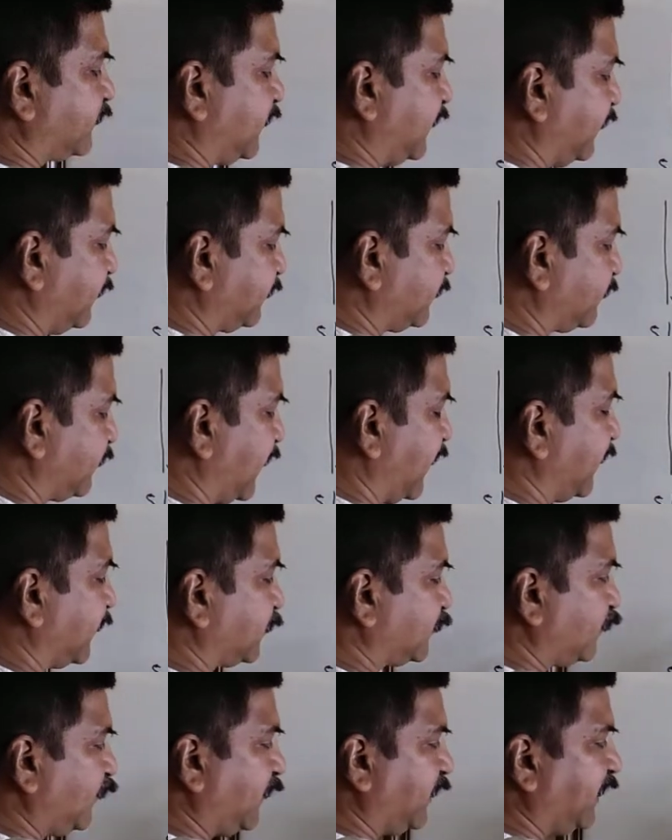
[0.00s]
slits
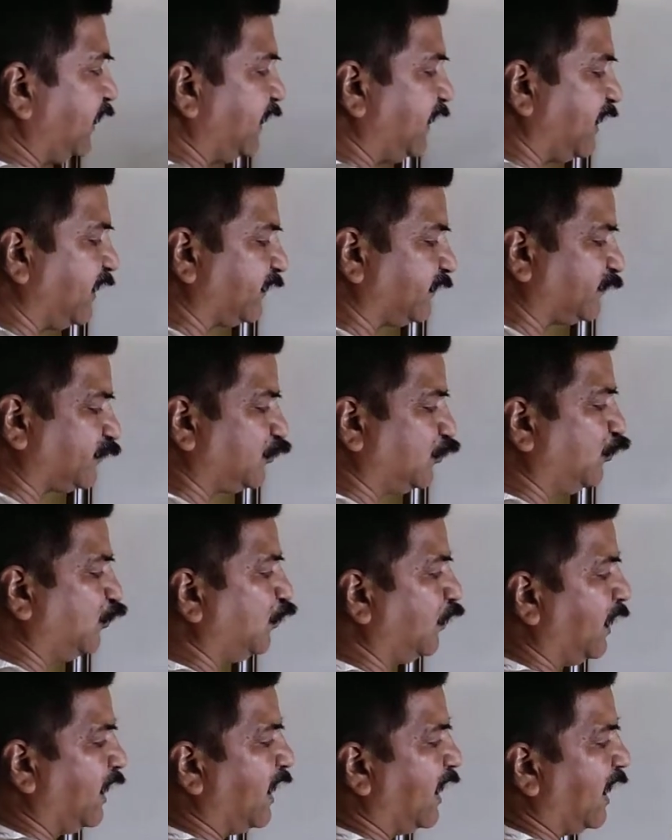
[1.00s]
S1 and
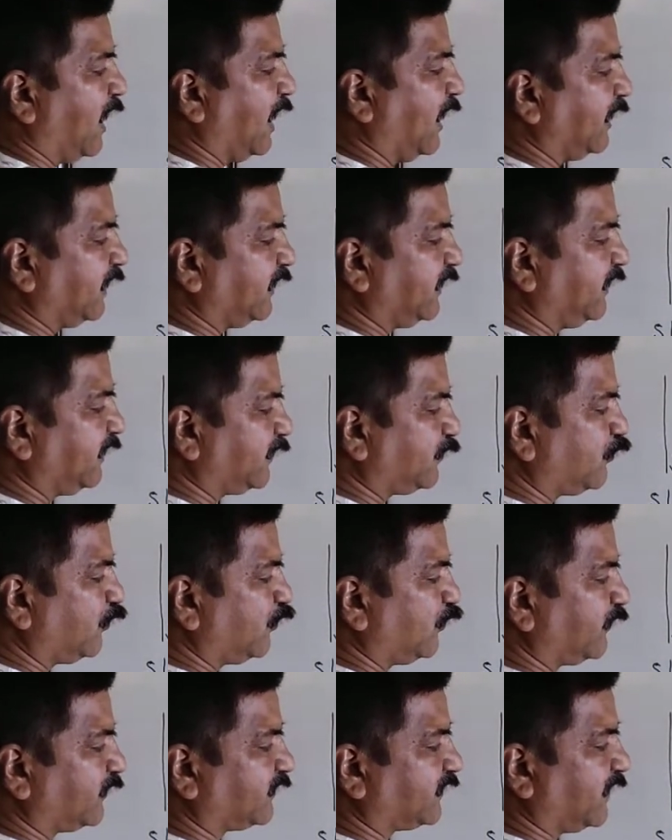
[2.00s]
S2 are
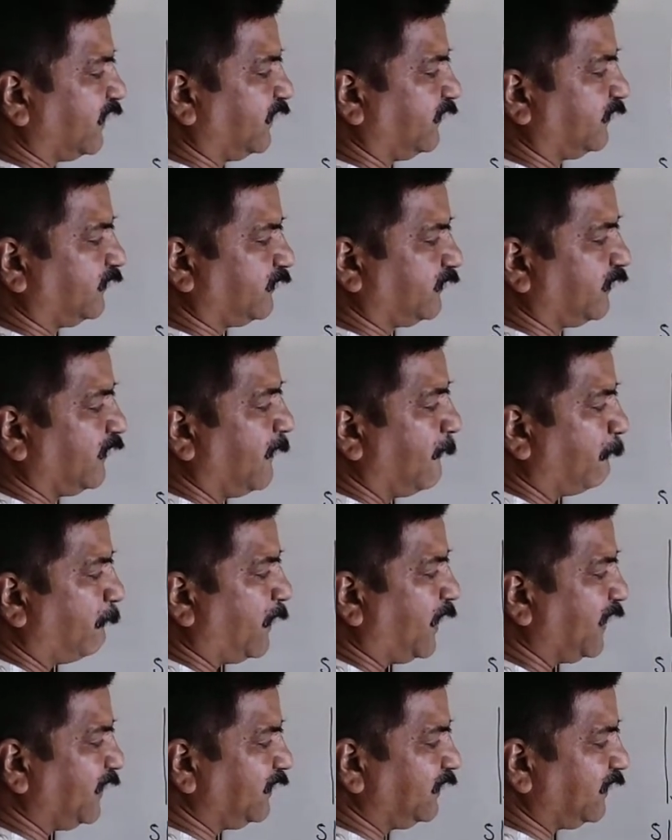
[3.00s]
equidistant
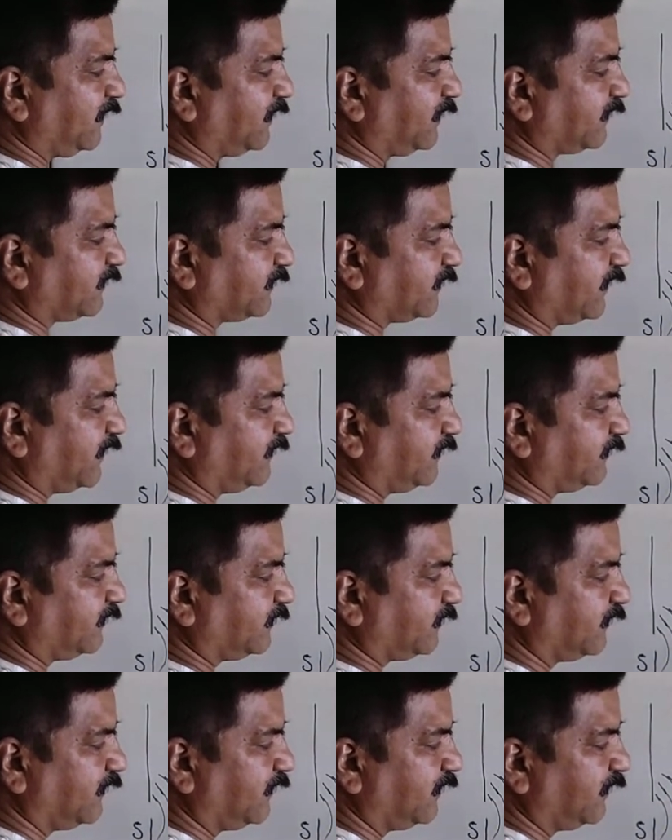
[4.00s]
by the
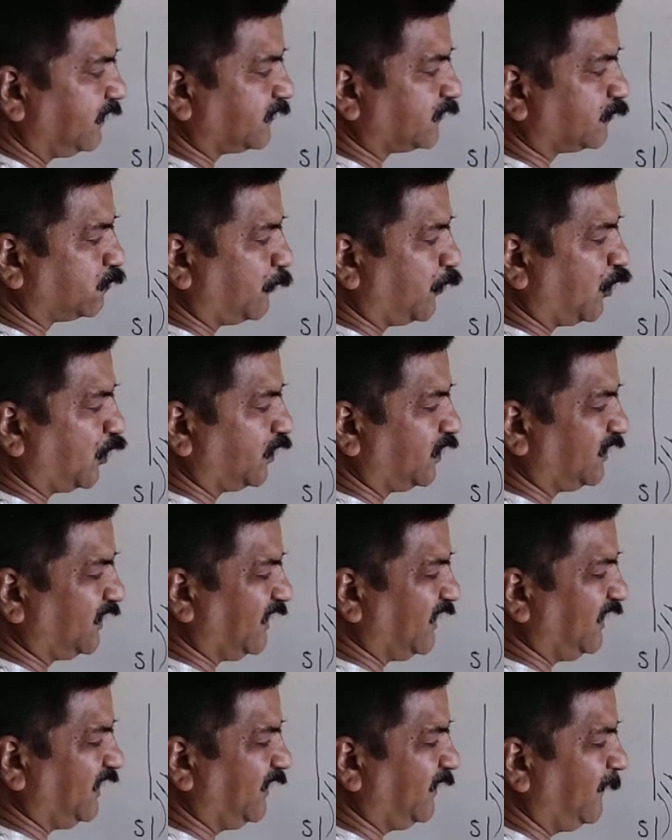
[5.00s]
distance small
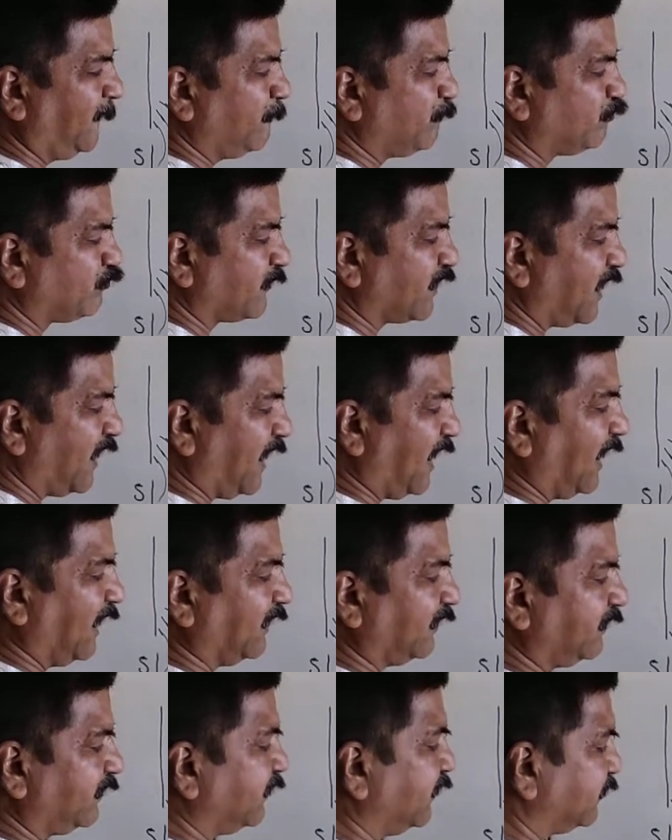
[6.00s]
d,
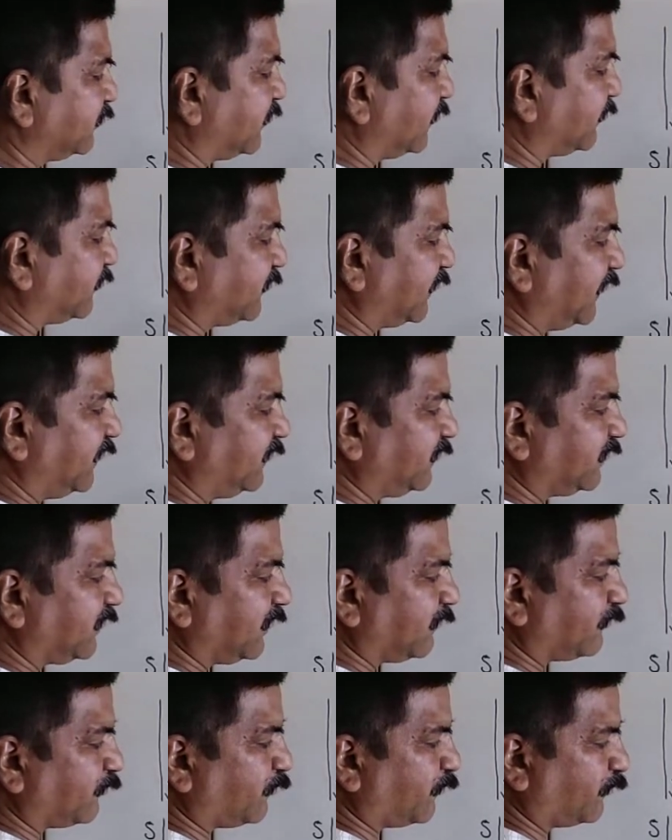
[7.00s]
and the
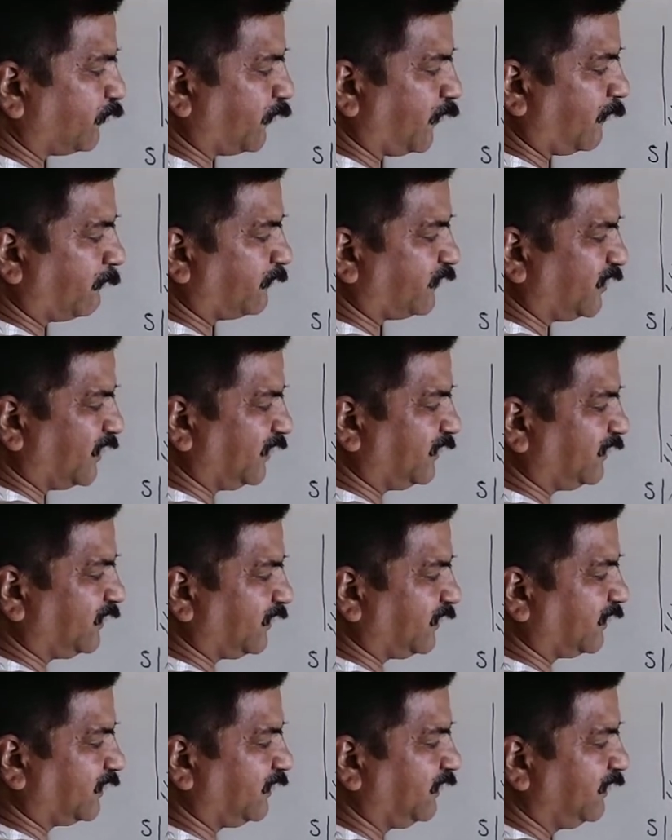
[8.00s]
center from
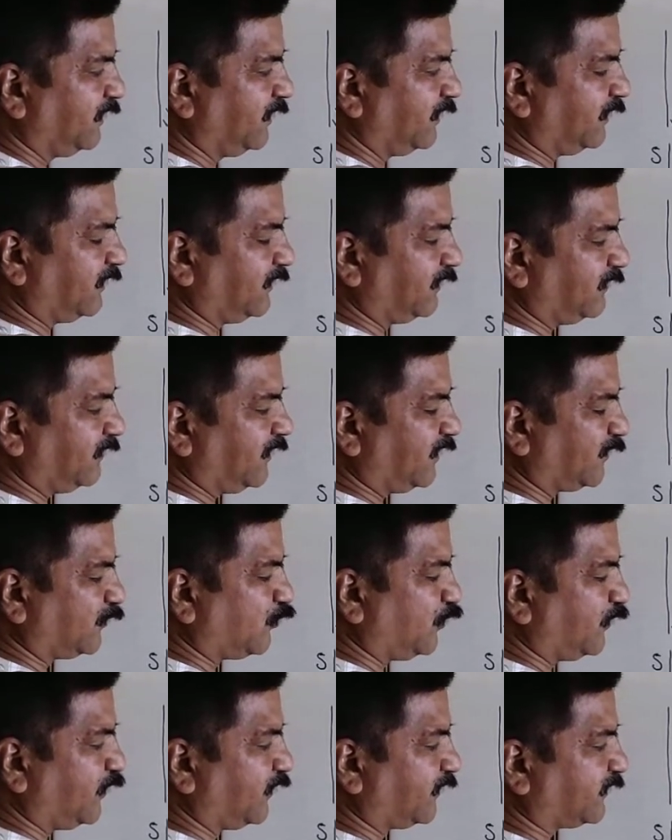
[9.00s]
center it is
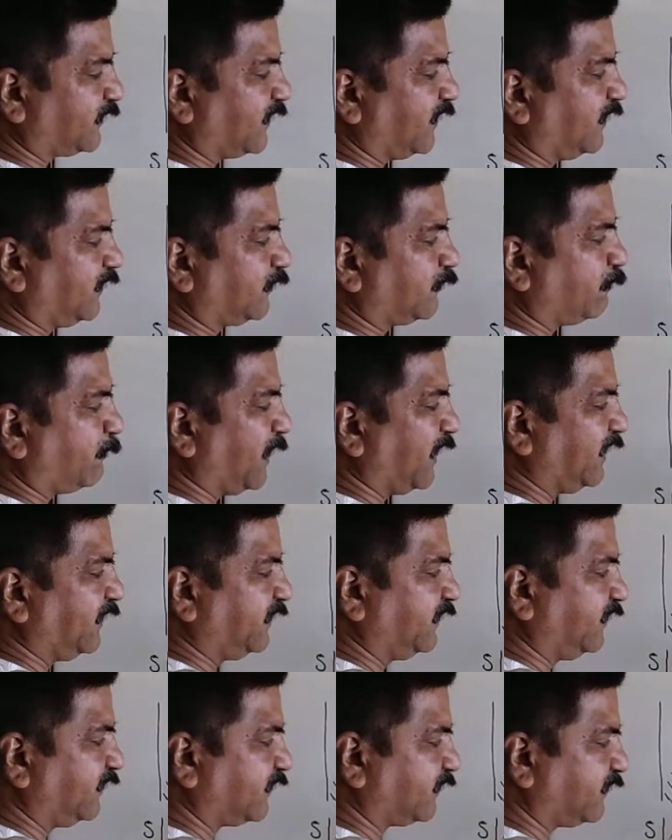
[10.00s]
equidistant by
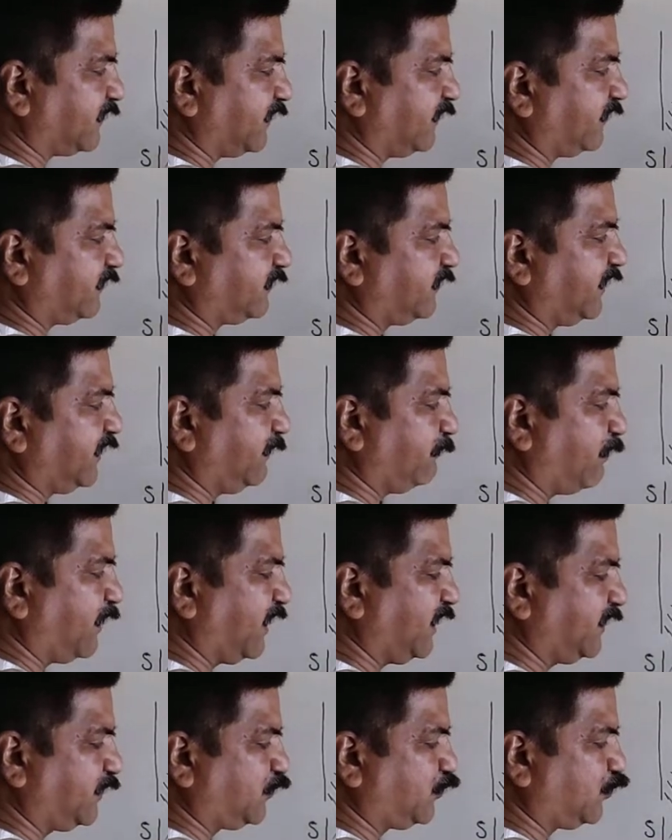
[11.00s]
distance d
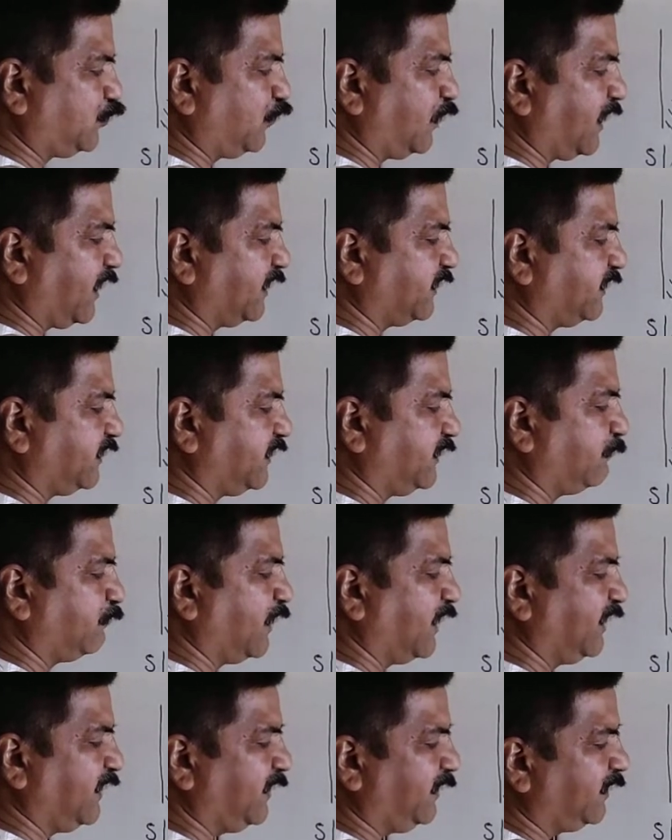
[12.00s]
by 2 and d
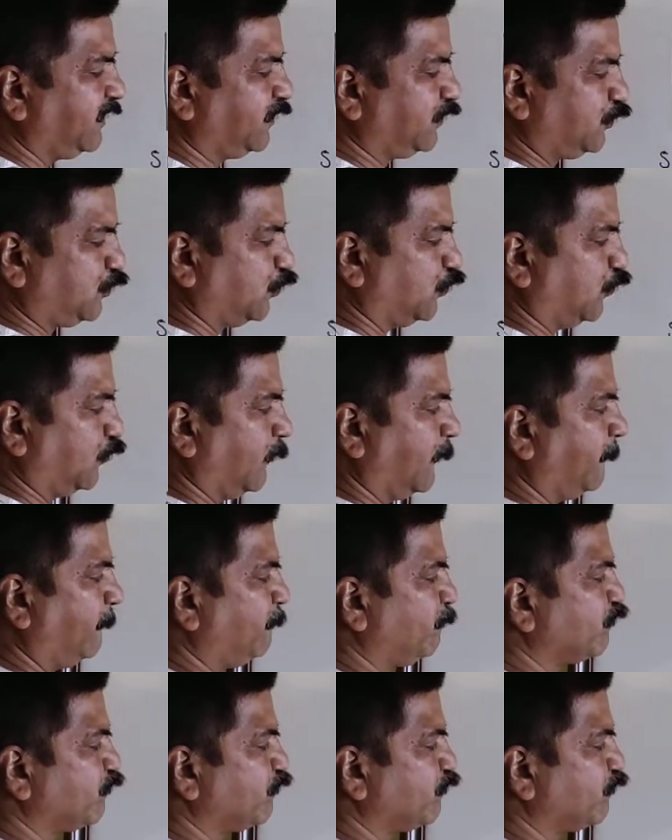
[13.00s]
by 2.